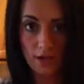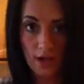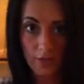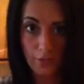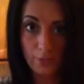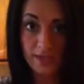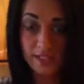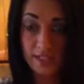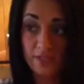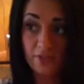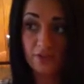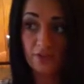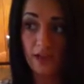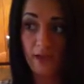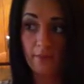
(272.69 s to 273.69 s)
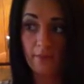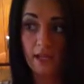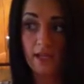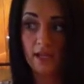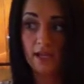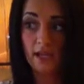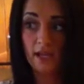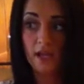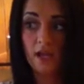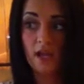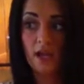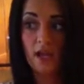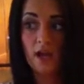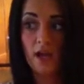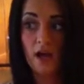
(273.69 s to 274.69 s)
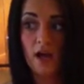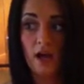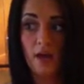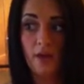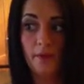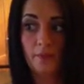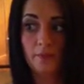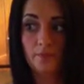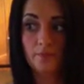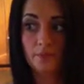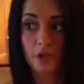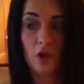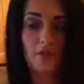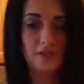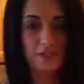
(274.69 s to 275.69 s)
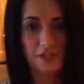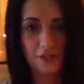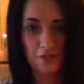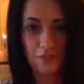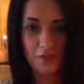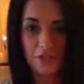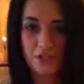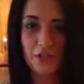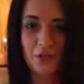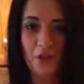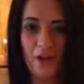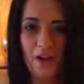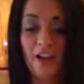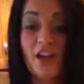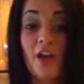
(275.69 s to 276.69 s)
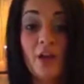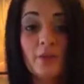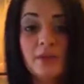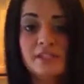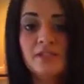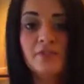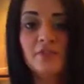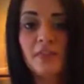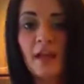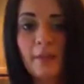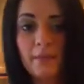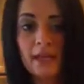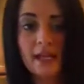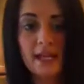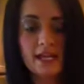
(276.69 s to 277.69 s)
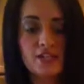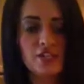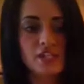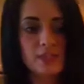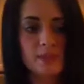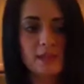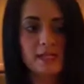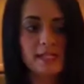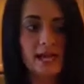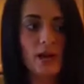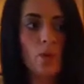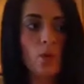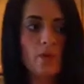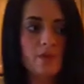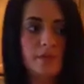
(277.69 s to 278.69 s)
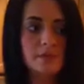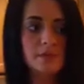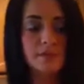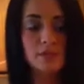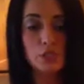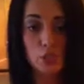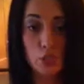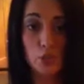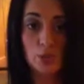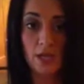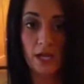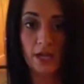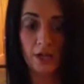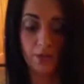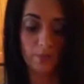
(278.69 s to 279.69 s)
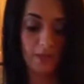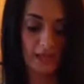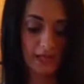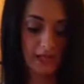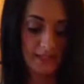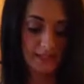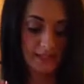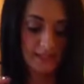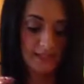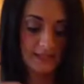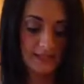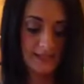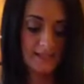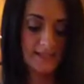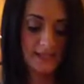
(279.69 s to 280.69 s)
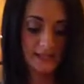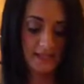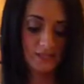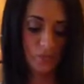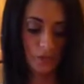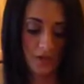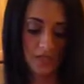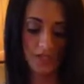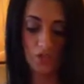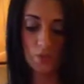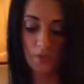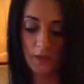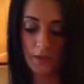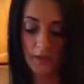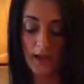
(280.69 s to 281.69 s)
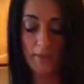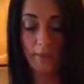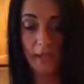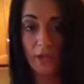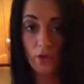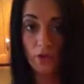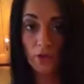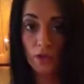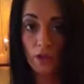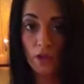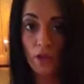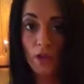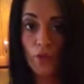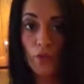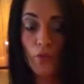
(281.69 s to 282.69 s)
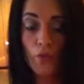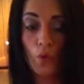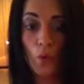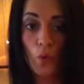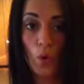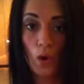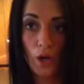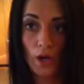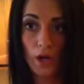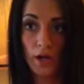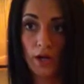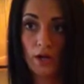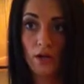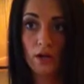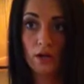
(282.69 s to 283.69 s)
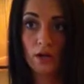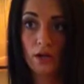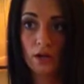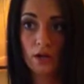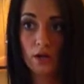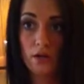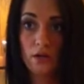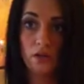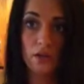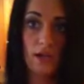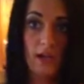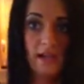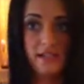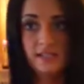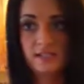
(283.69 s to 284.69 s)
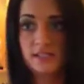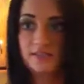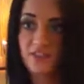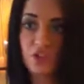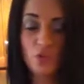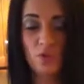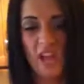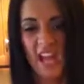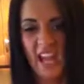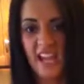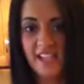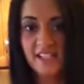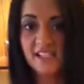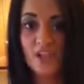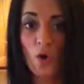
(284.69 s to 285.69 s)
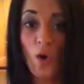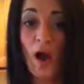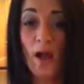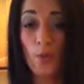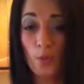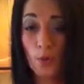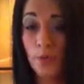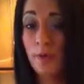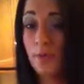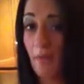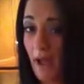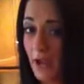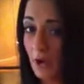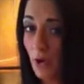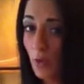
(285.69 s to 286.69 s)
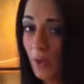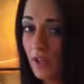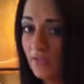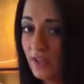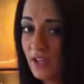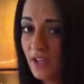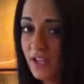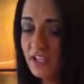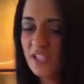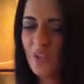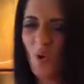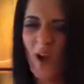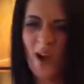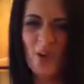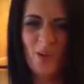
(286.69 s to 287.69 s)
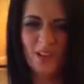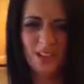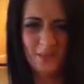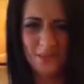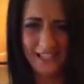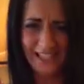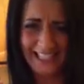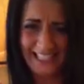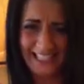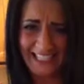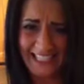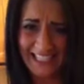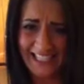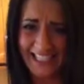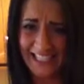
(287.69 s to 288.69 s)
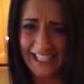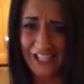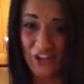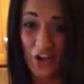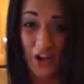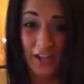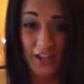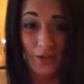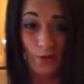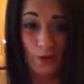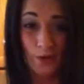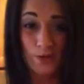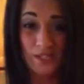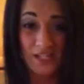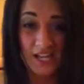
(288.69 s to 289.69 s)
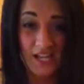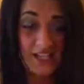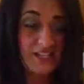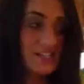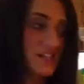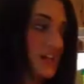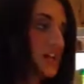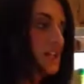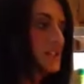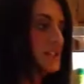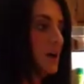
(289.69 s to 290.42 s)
Now, the reason for that being, or on the stove for too long. Reason for that being is just because I don't want them to be too tender, because this is going to be my meal for the next few days. So I will be microwaving it, so I don't want them to get kind of that soggy, gross taste.